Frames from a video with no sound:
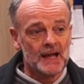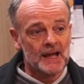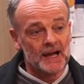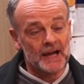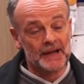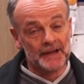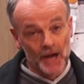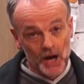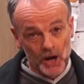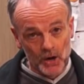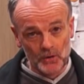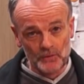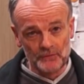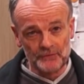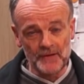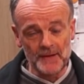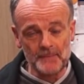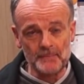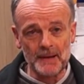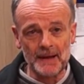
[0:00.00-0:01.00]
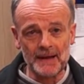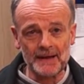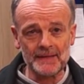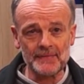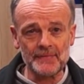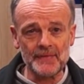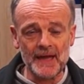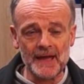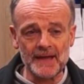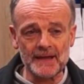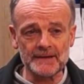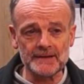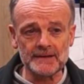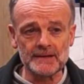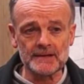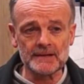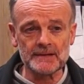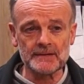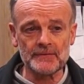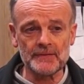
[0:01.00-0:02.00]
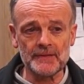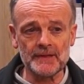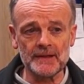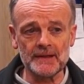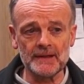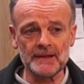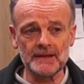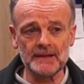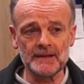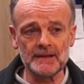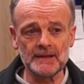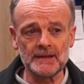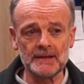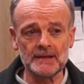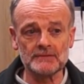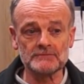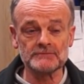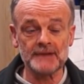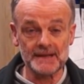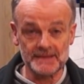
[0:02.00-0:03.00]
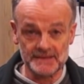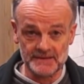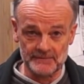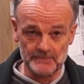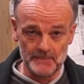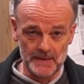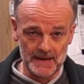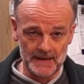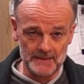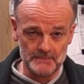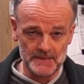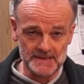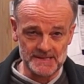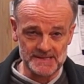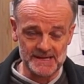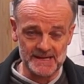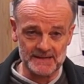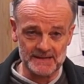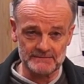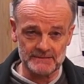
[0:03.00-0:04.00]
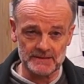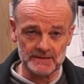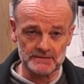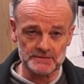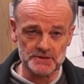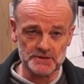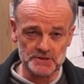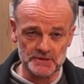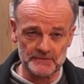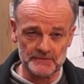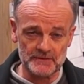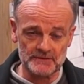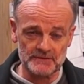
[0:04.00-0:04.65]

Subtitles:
and hopefully by then the rest of my materials should have